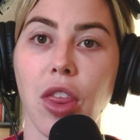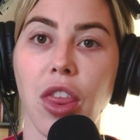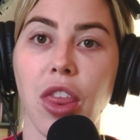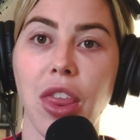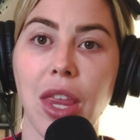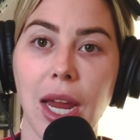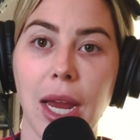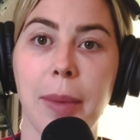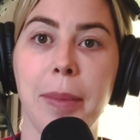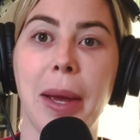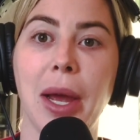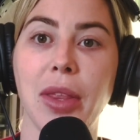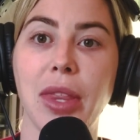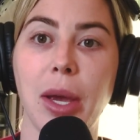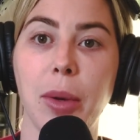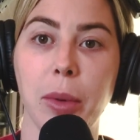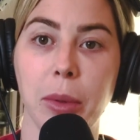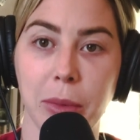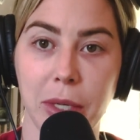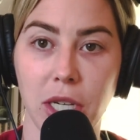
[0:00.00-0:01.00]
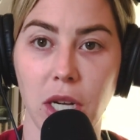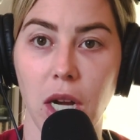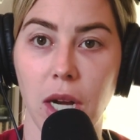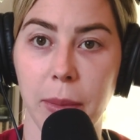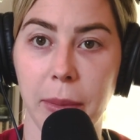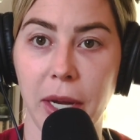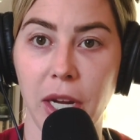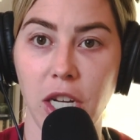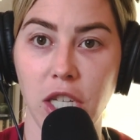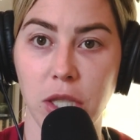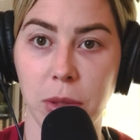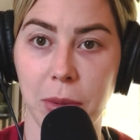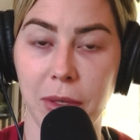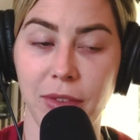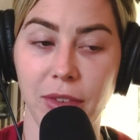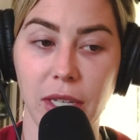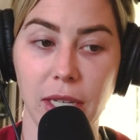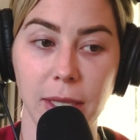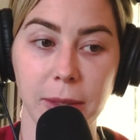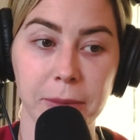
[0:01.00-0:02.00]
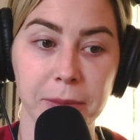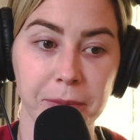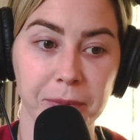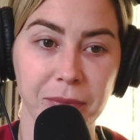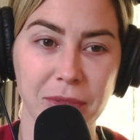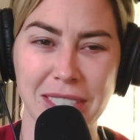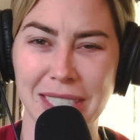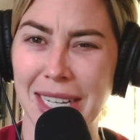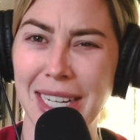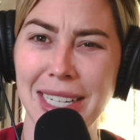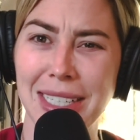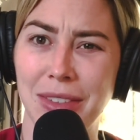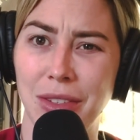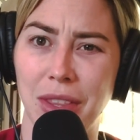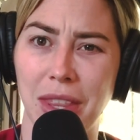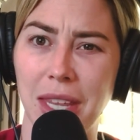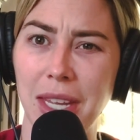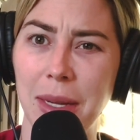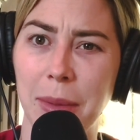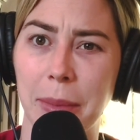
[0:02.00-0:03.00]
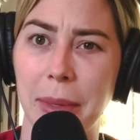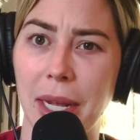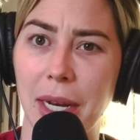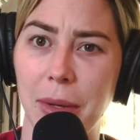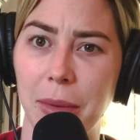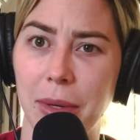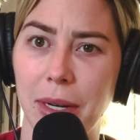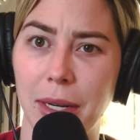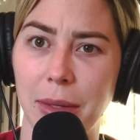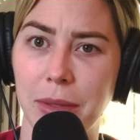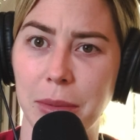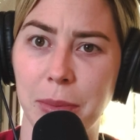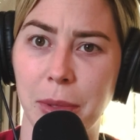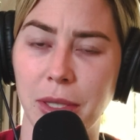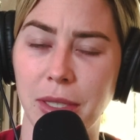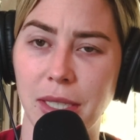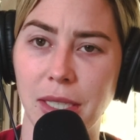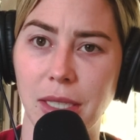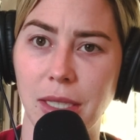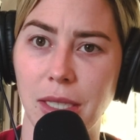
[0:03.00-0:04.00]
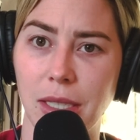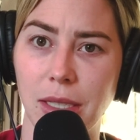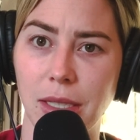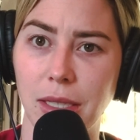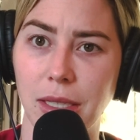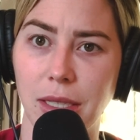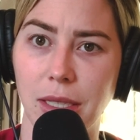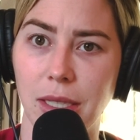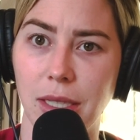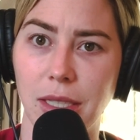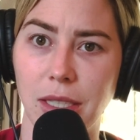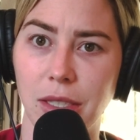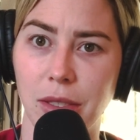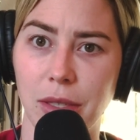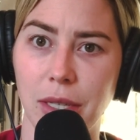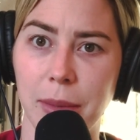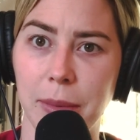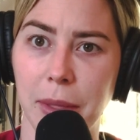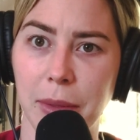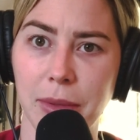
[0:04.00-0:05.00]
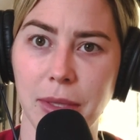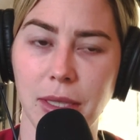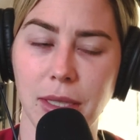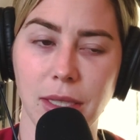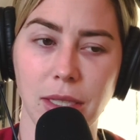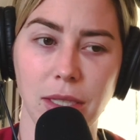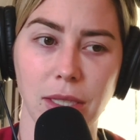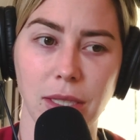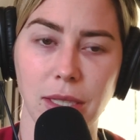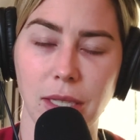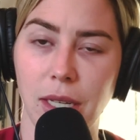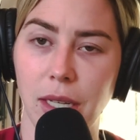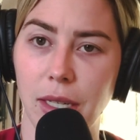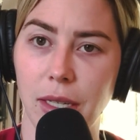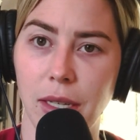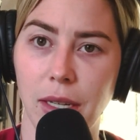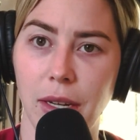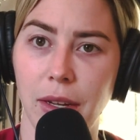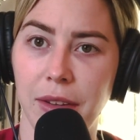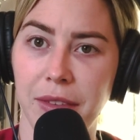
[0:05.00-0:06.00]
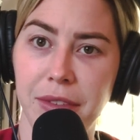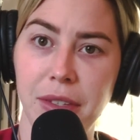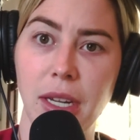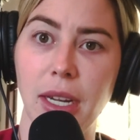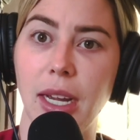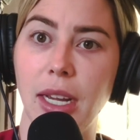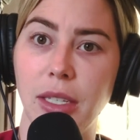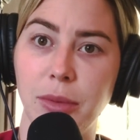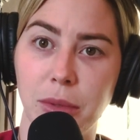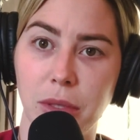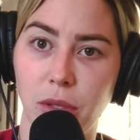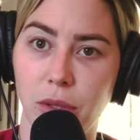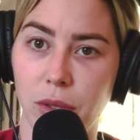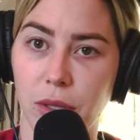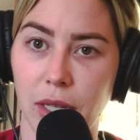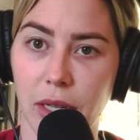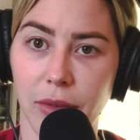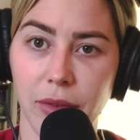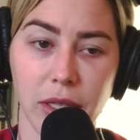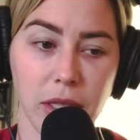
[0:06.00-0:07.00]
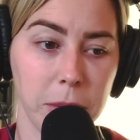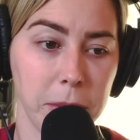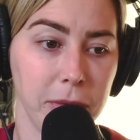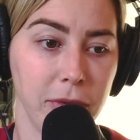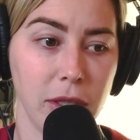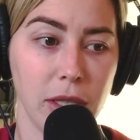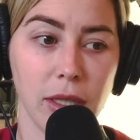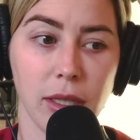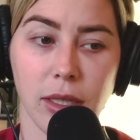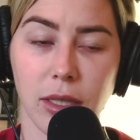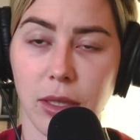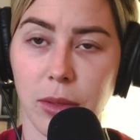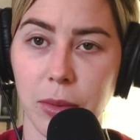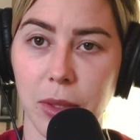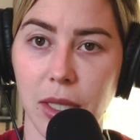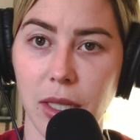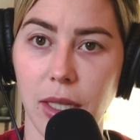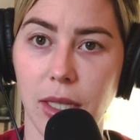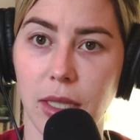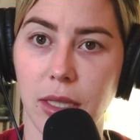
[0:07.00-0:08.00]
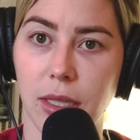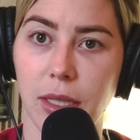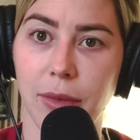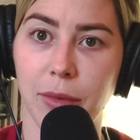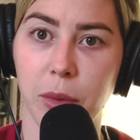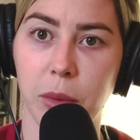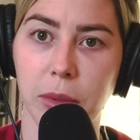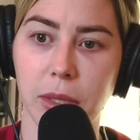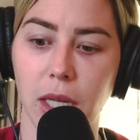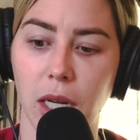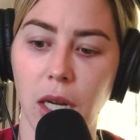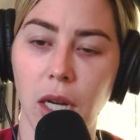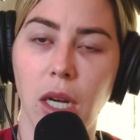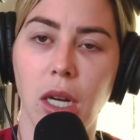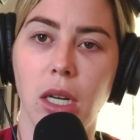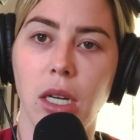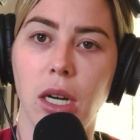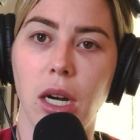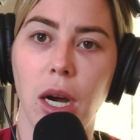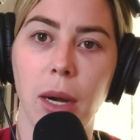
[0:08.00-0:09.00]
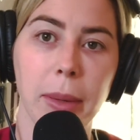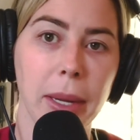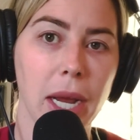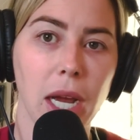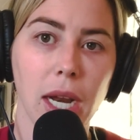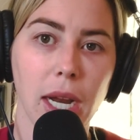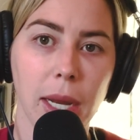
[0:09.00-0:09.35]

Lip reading: think about that when we talk about HPV. Cause I didn't even think about it when I was posting it to Instagram. I was just like, fuck, I was told I have HPV and this is what it is. And everyone was like, oh my God,